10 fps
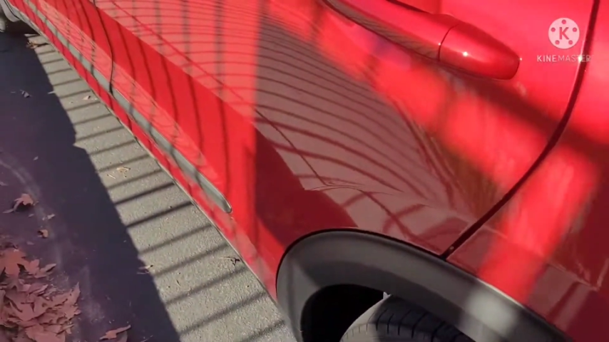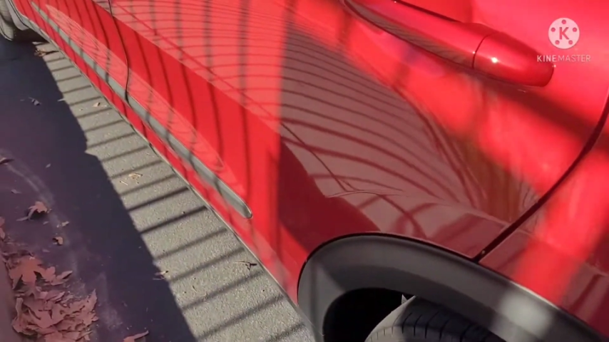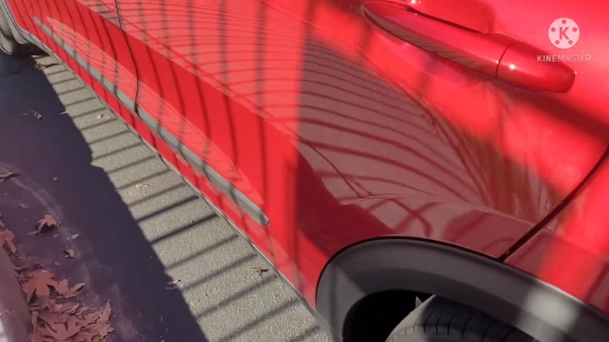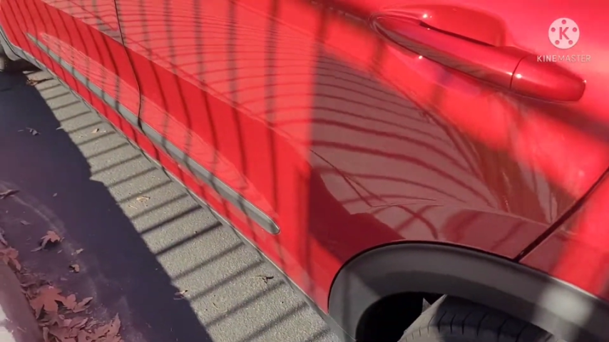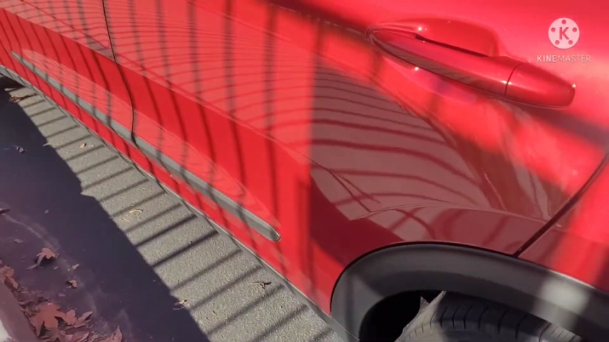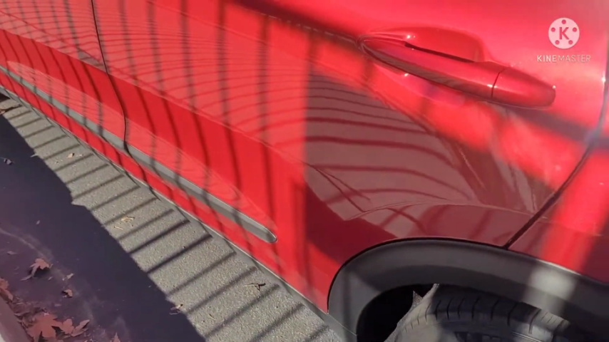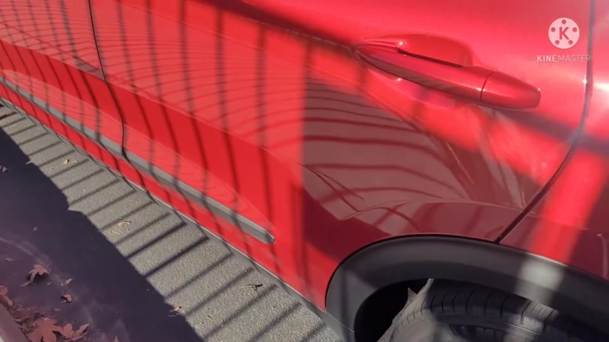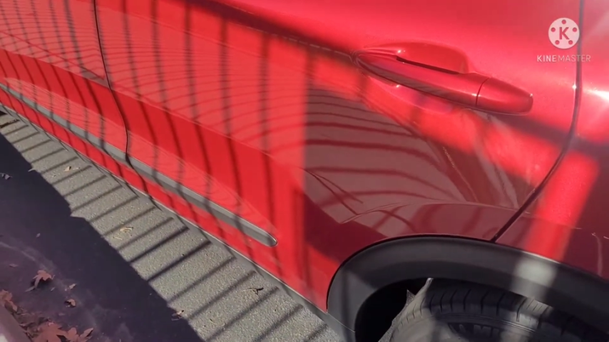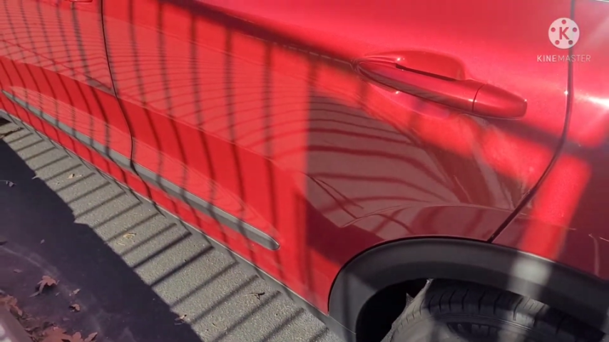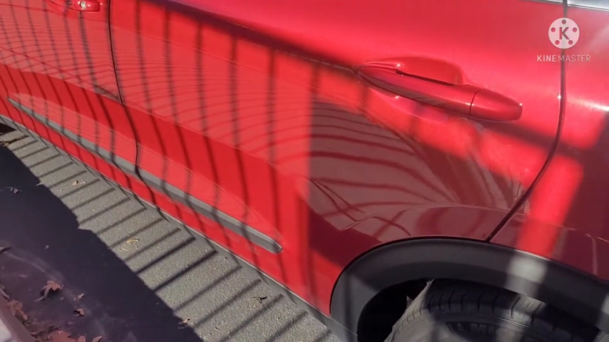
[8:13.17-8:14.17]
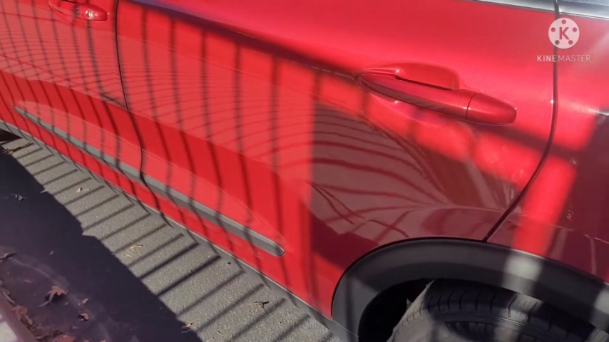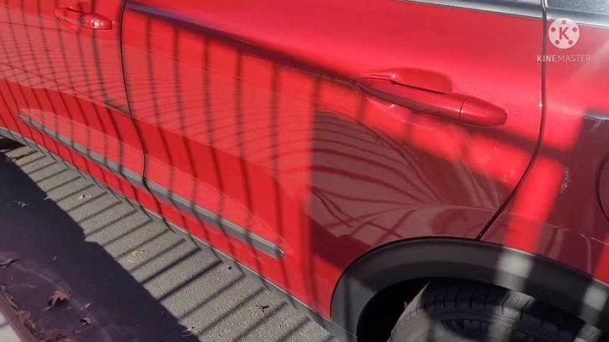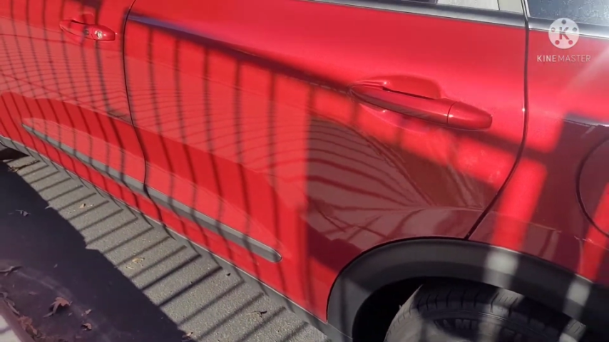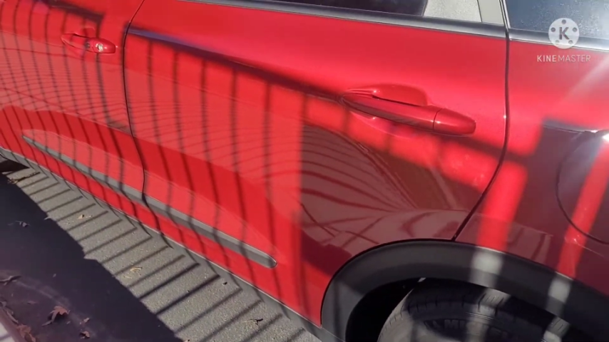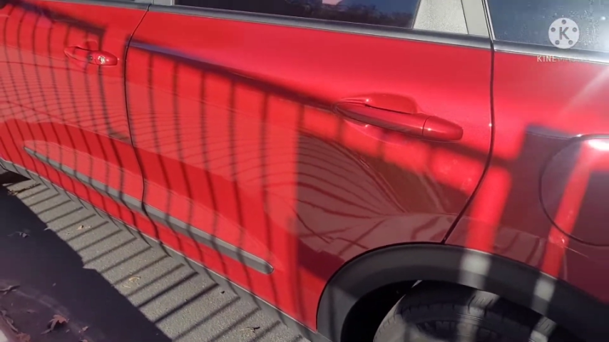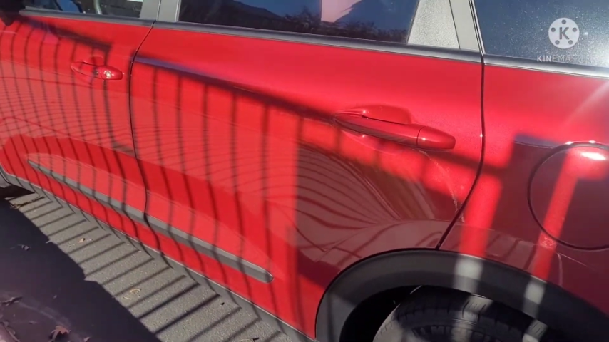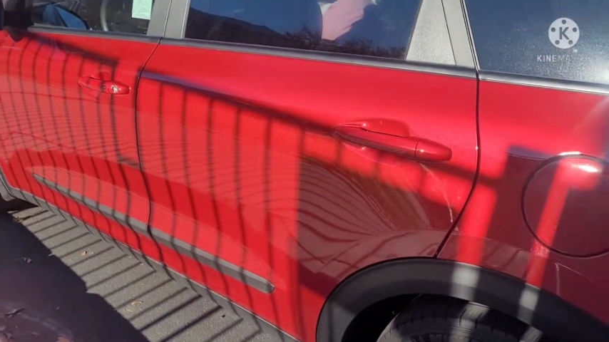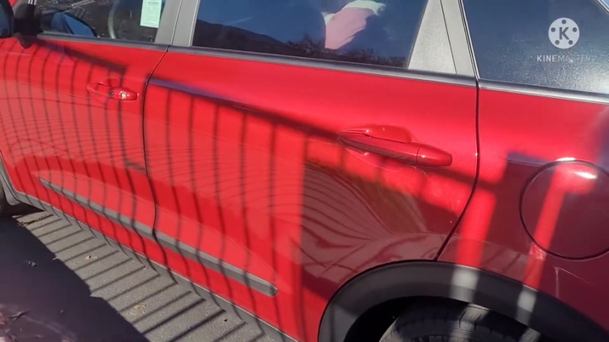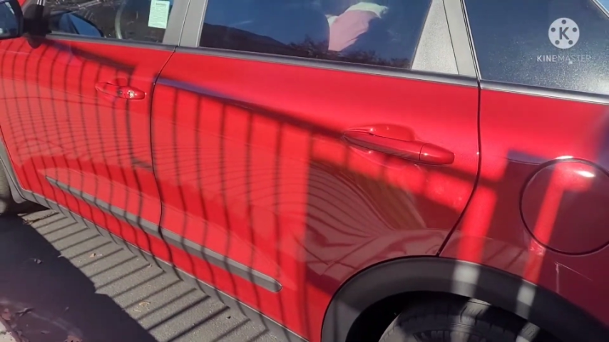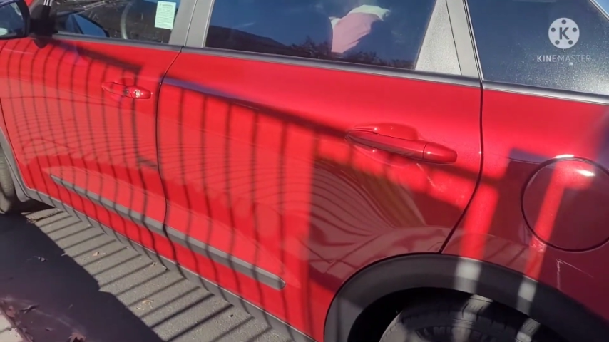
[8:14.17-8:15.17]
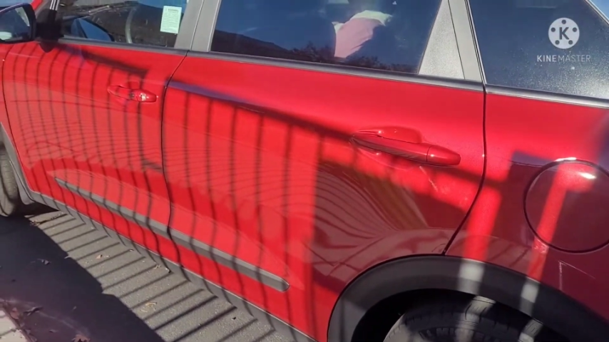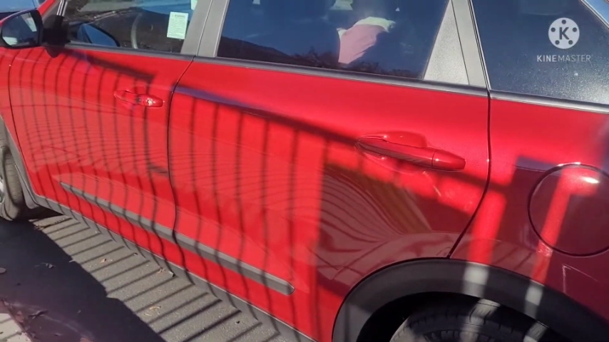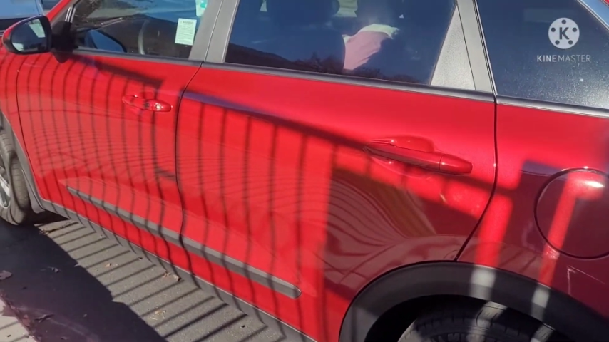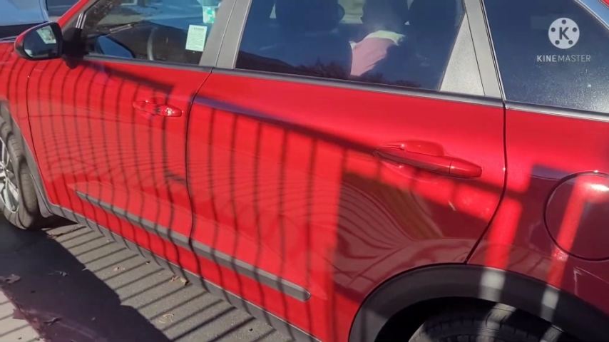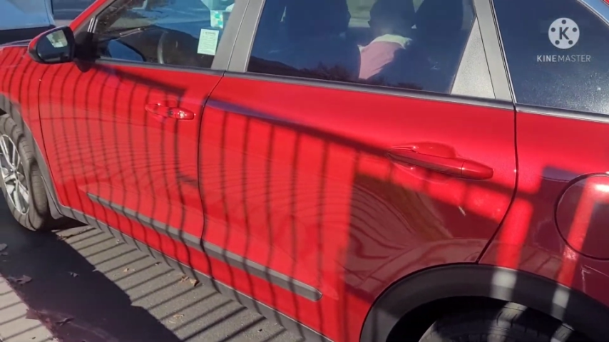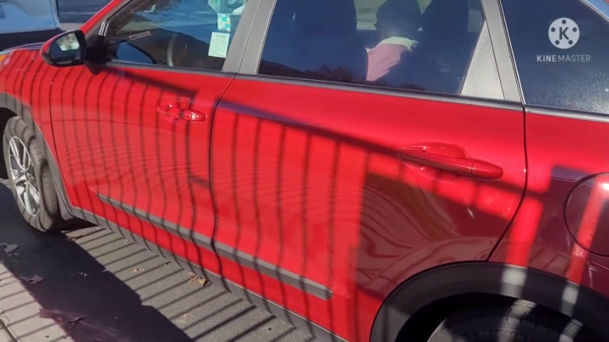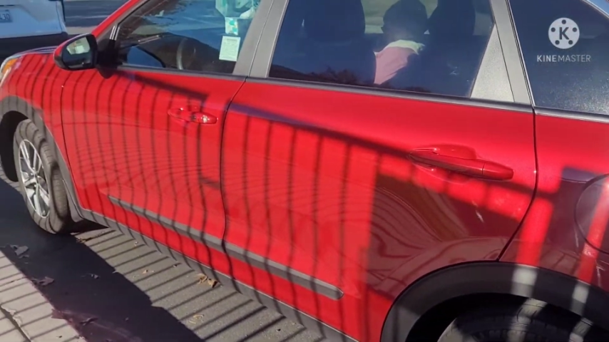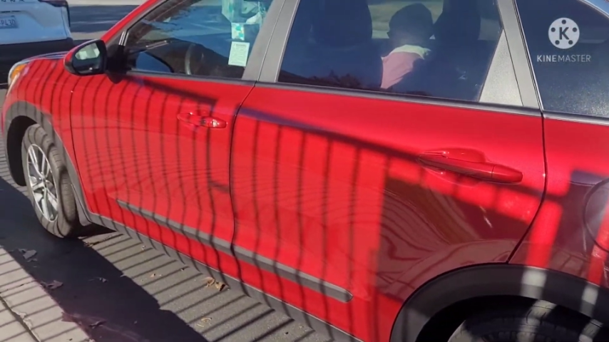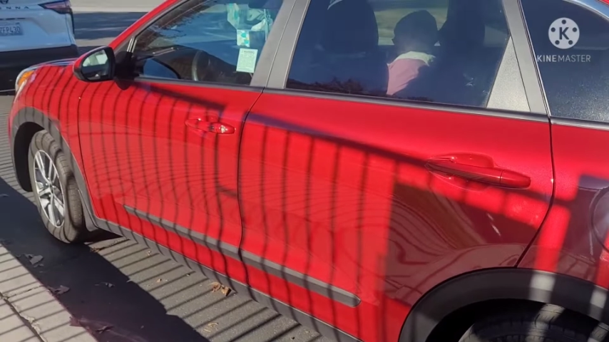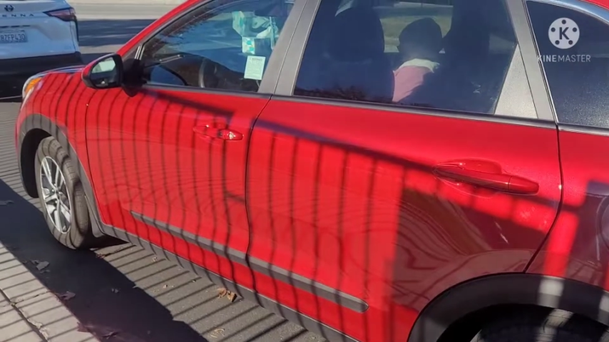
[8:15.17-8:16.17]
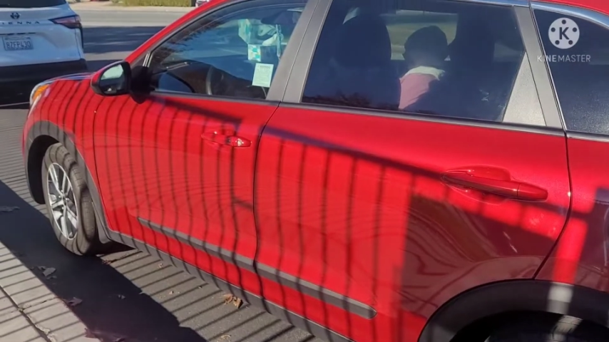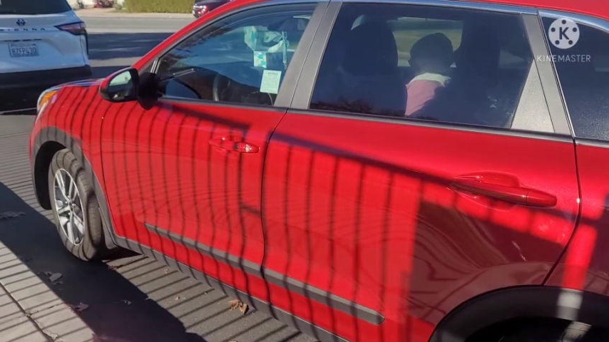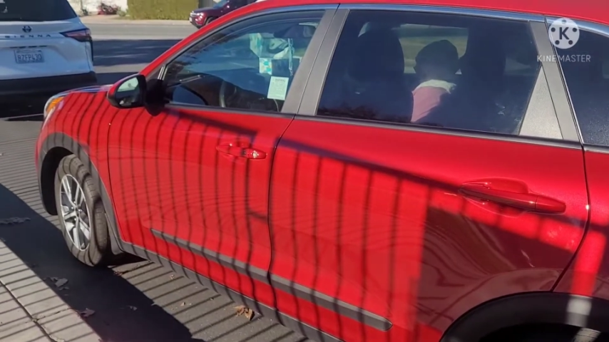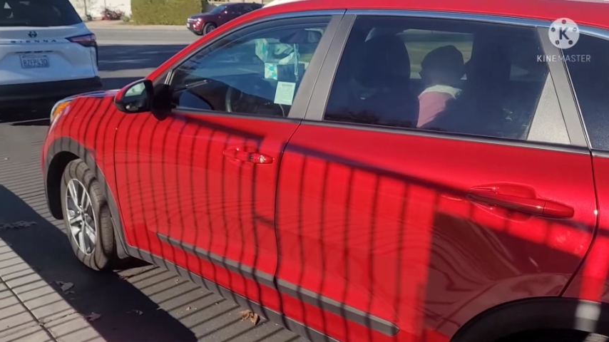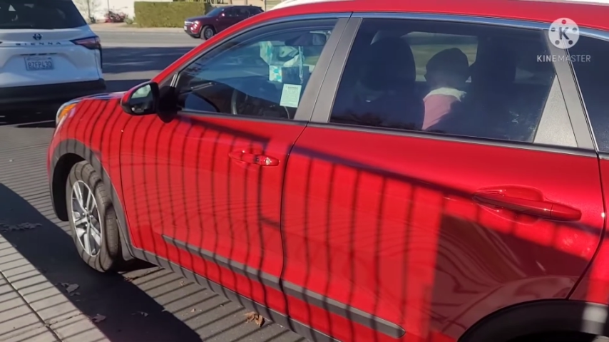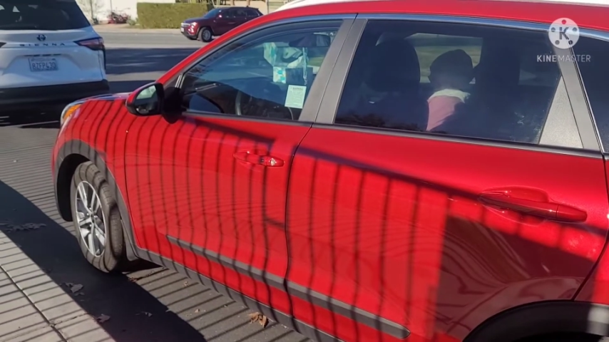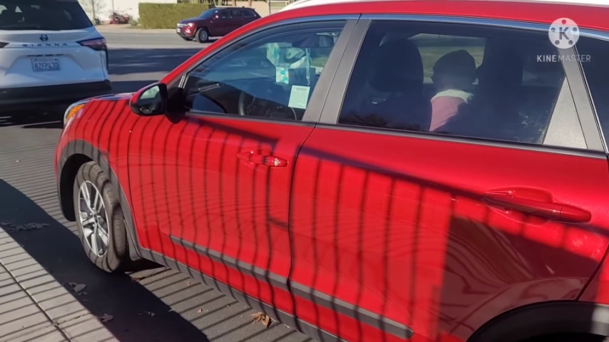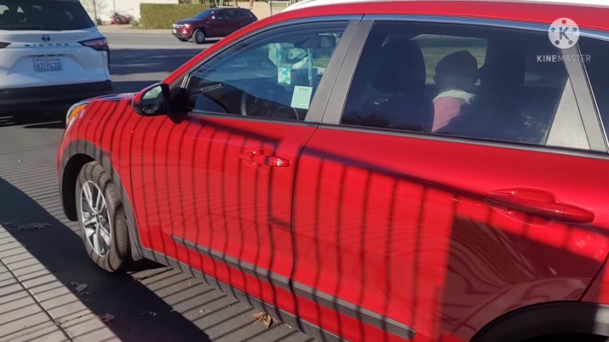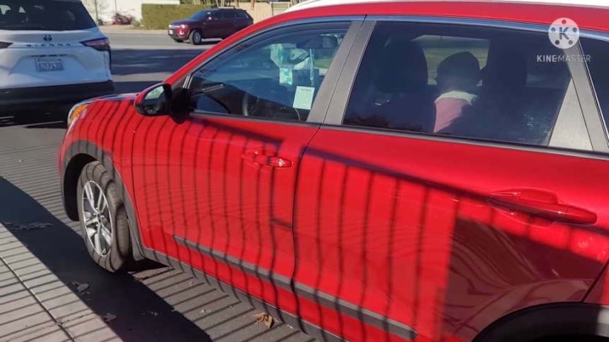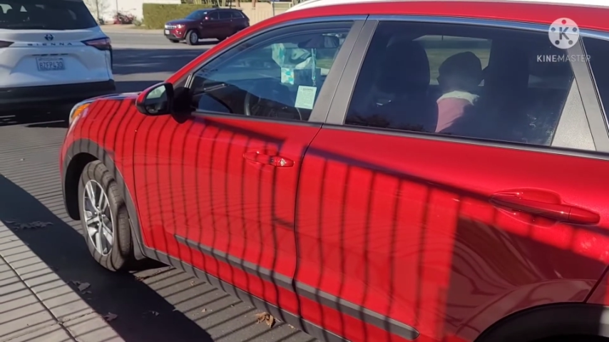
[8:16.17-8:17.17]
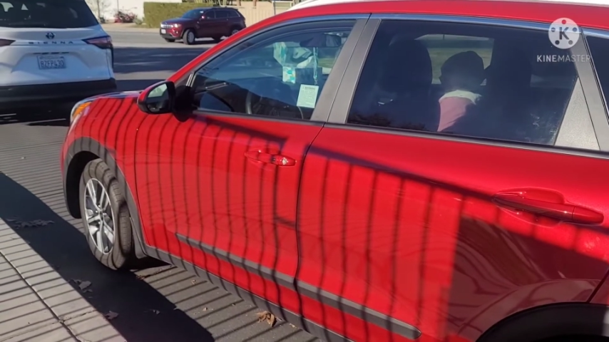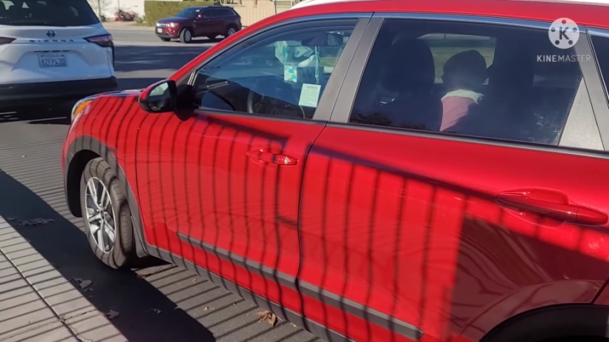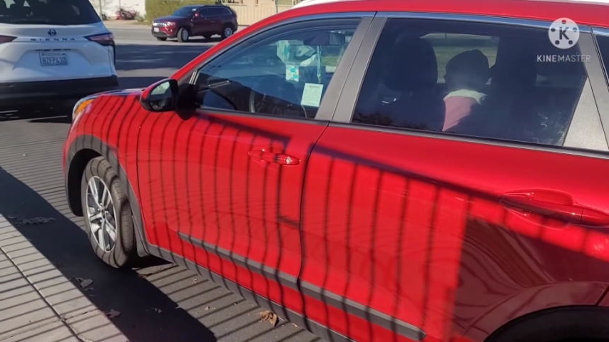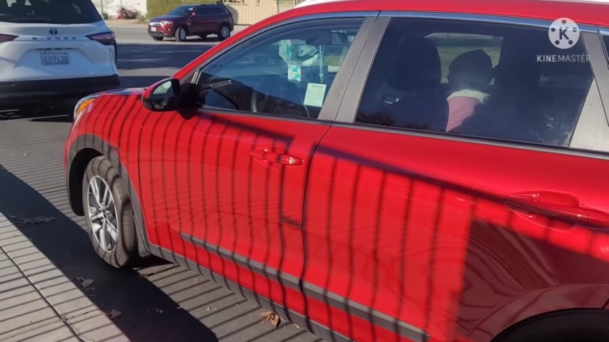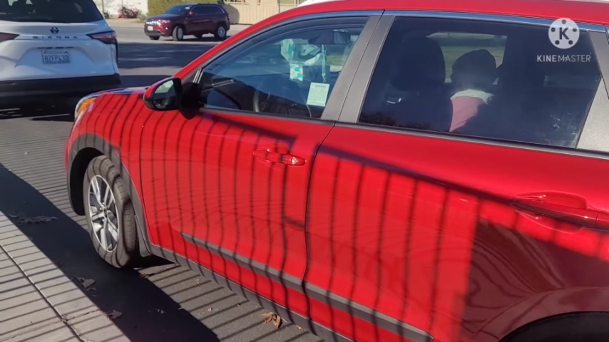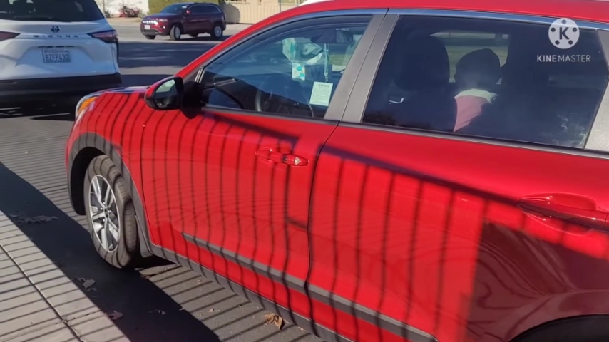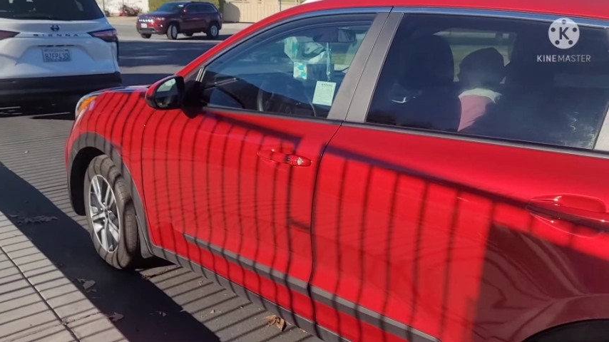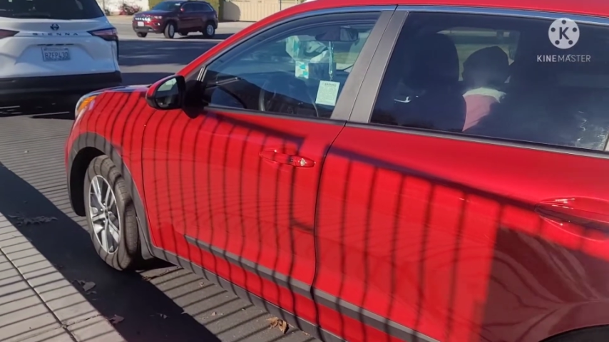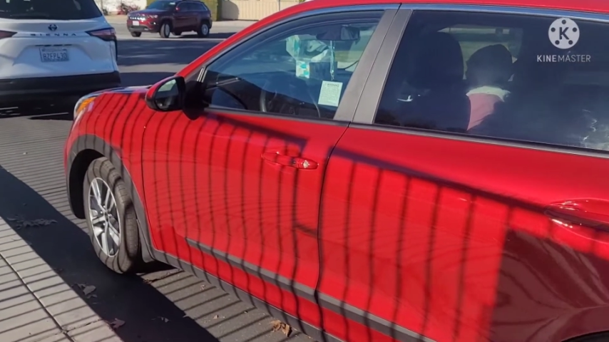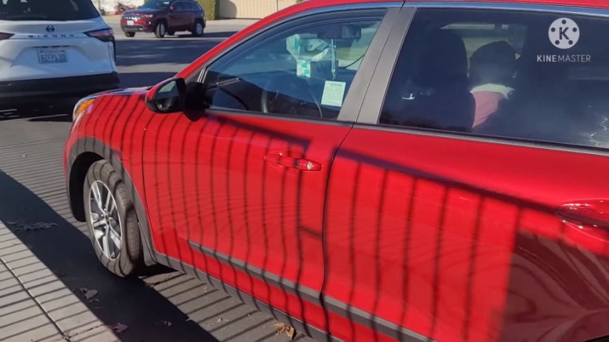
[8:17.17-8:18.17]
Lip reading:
Nobody's mouth can be seen.